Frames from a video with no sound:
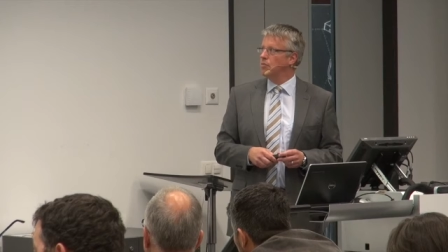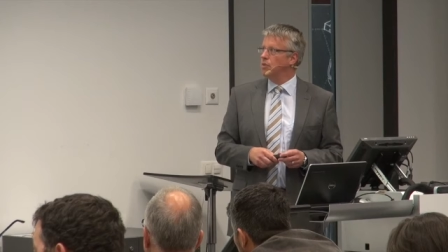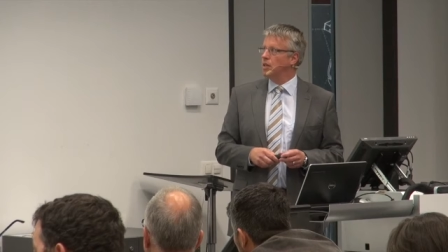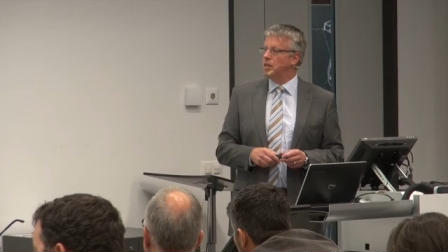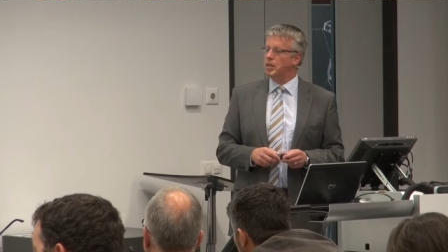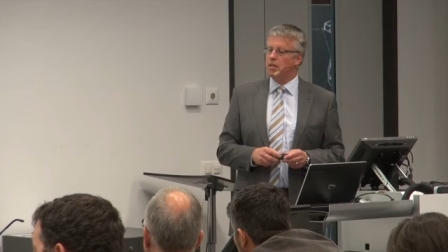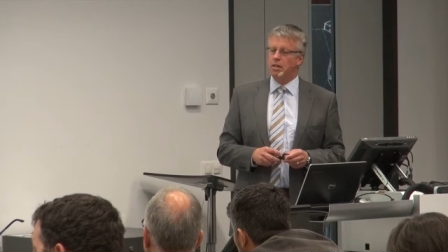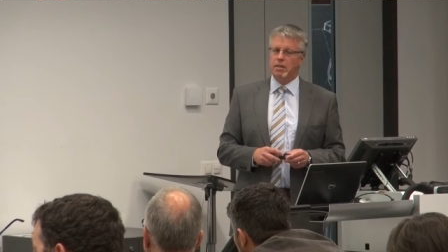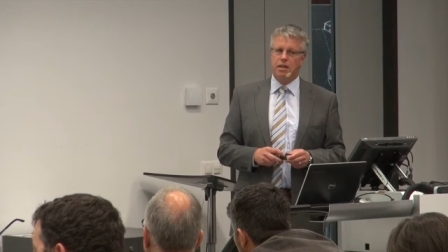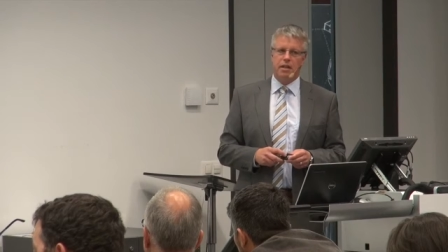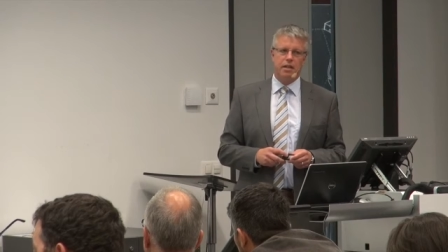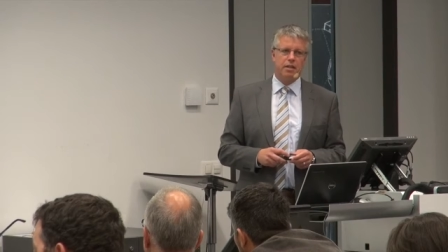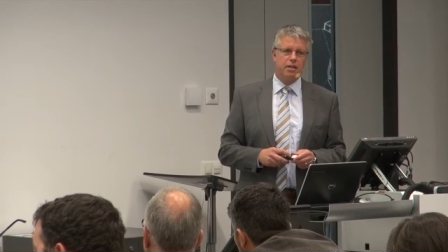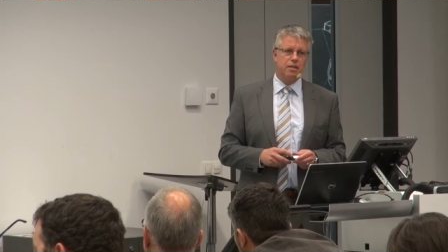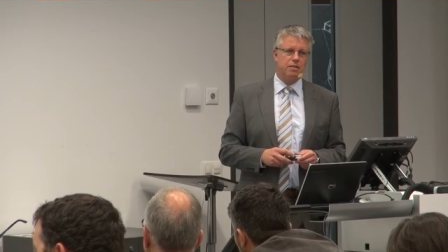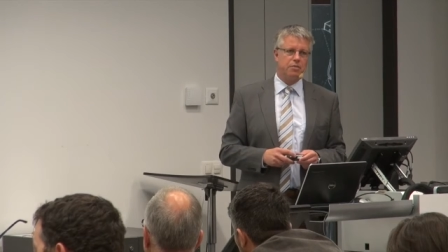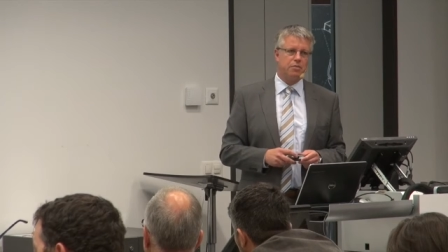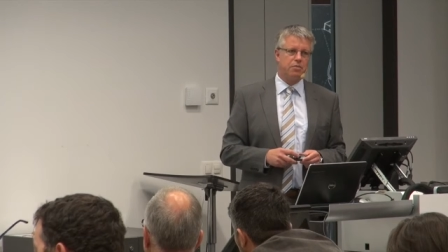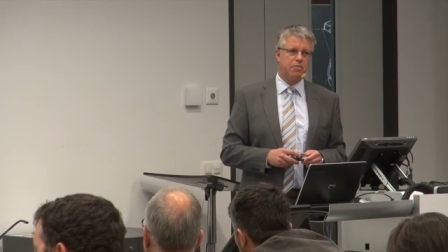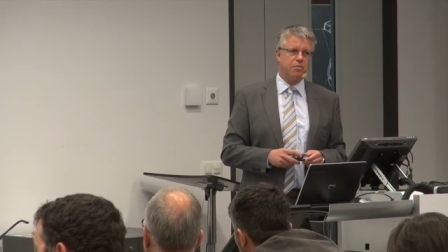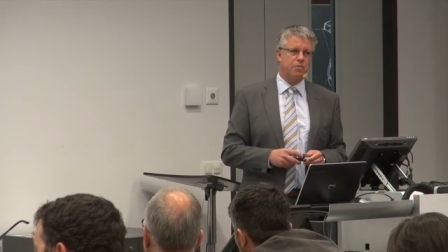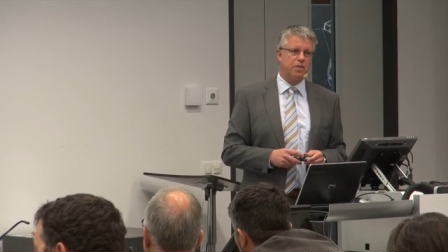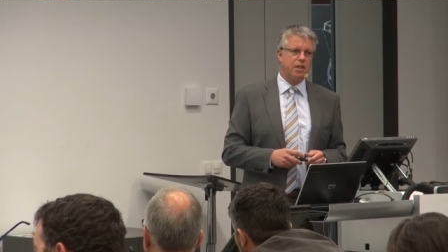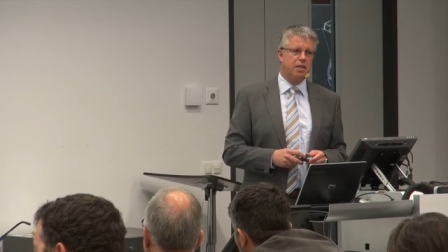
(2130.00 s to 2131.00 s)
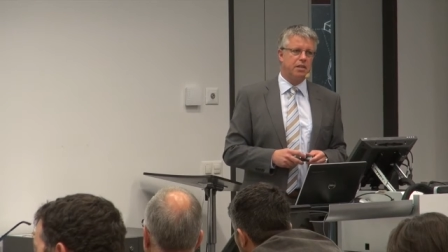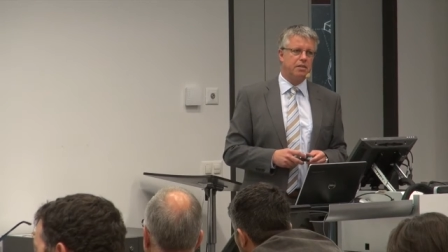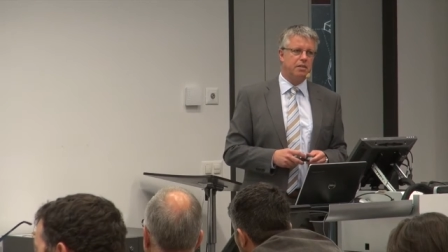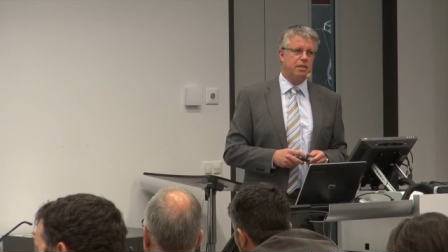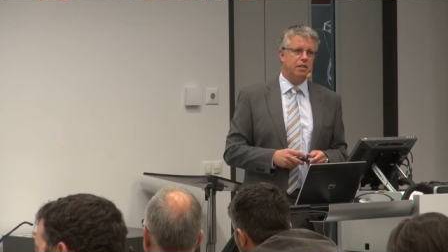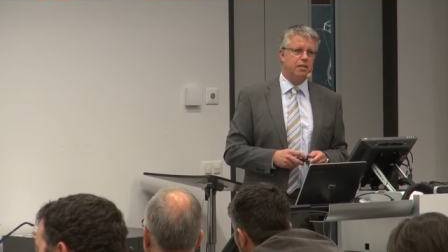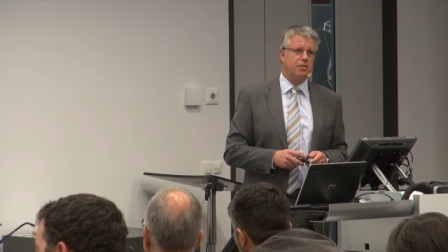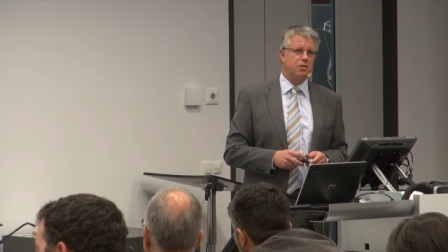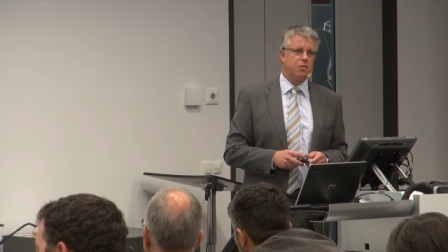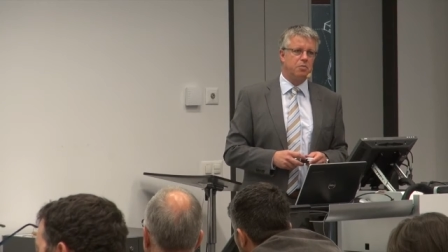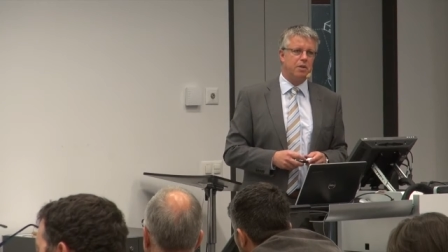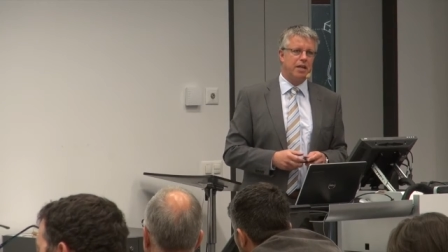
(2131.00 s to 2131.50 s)
we can
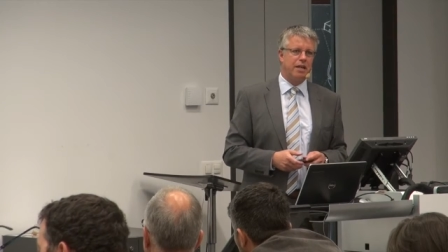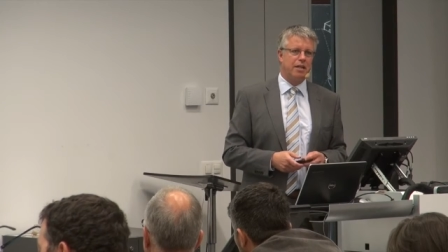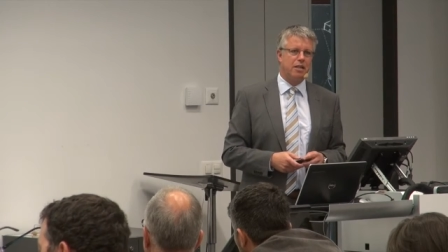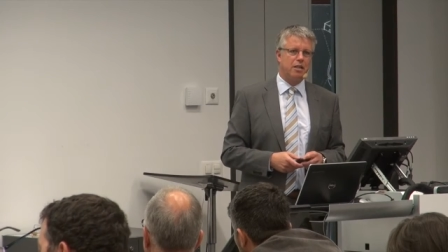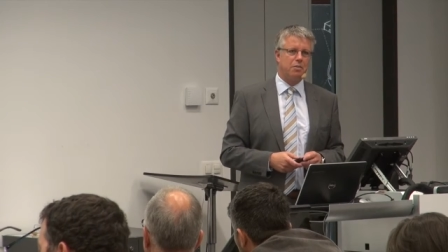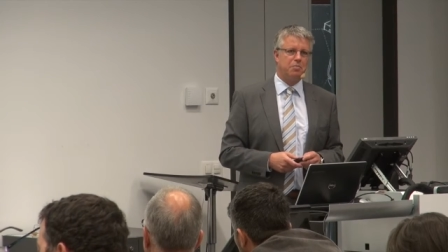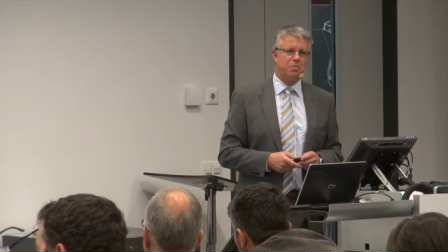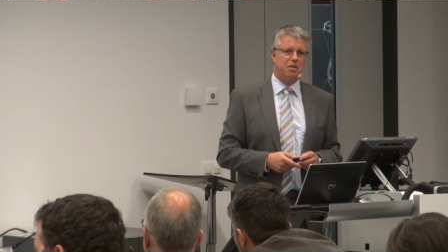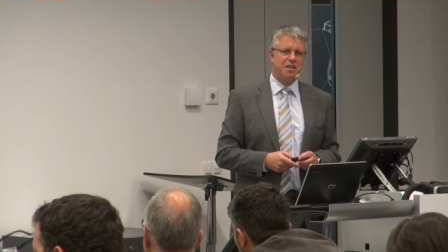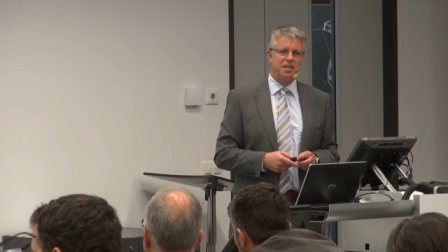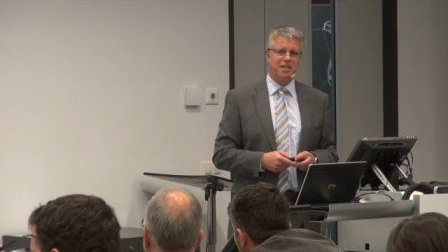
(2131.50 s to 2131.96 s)
need some help